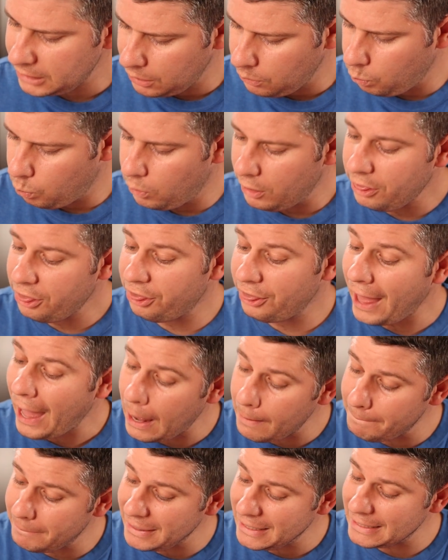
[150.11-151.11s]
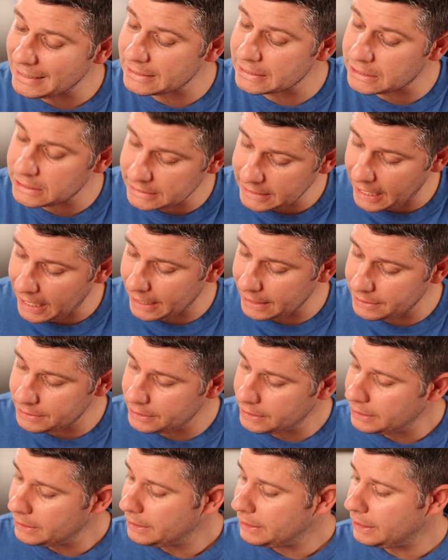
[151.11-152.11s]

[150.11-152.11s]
With that being said,